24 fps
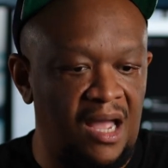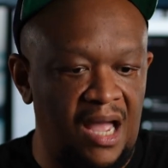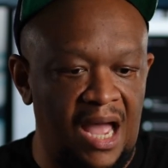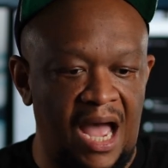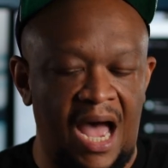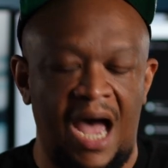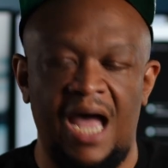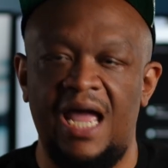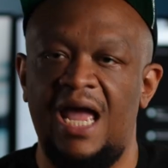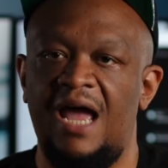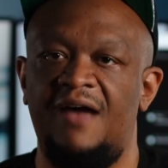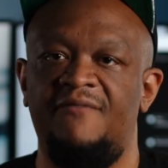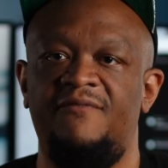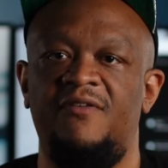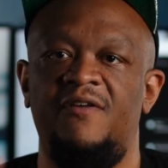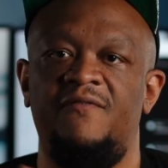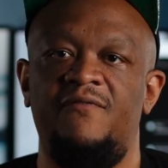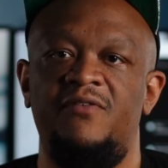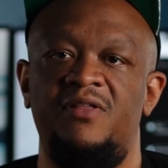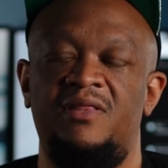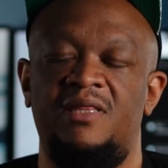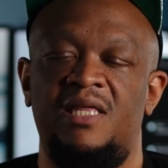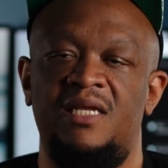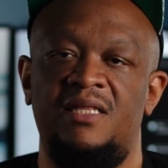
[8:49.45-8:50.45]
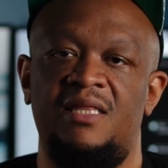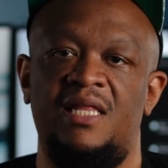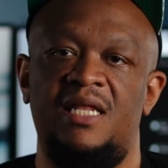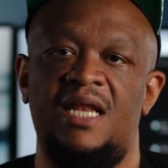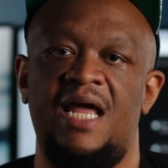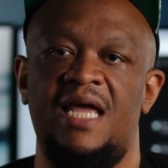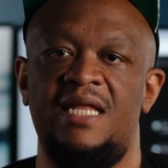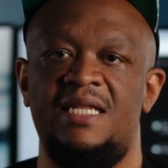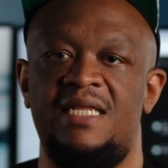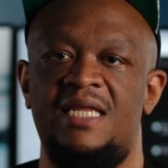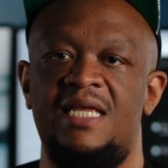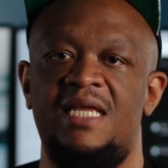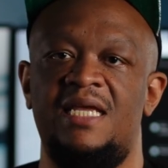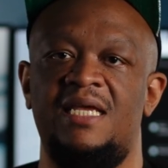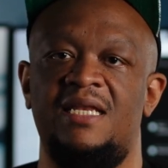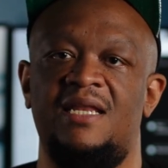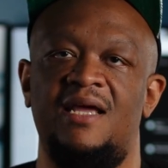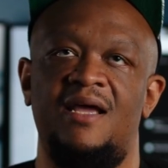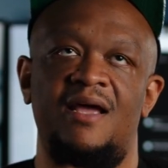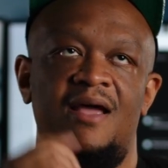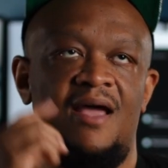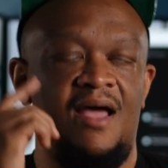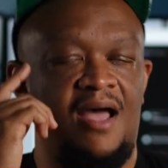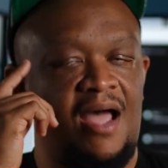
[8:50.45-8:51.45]
I have everything that I need.
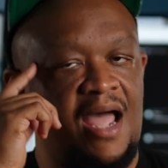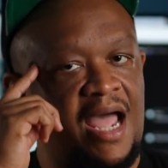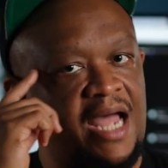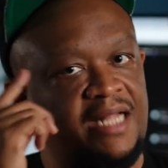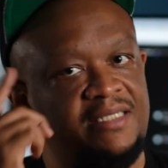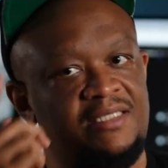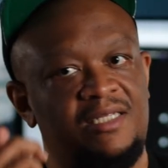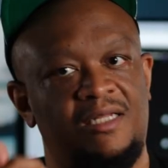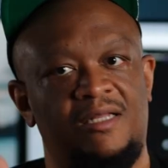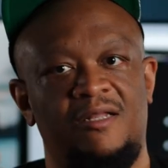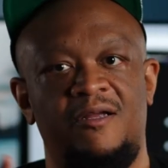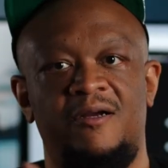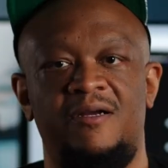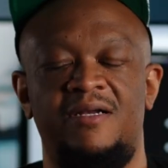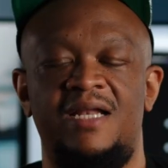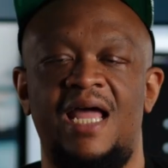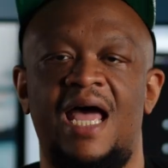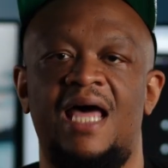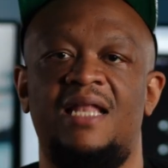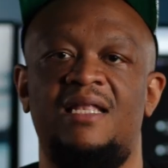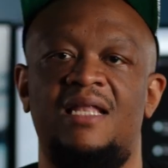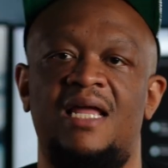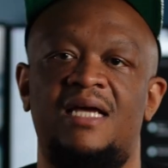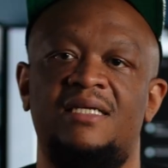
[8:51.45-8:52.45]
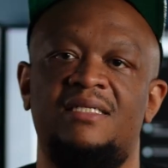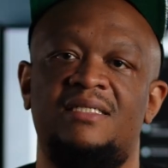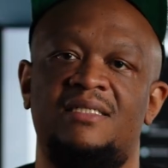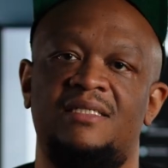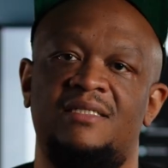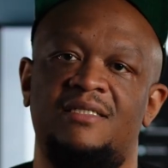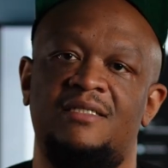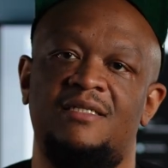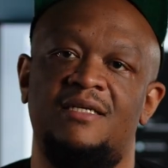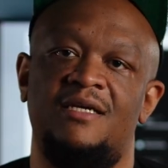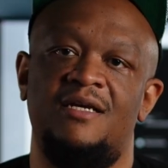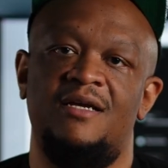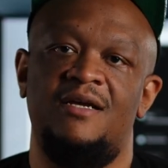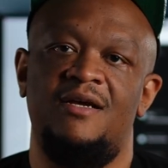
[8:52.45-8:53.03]
Had to learn that lesson.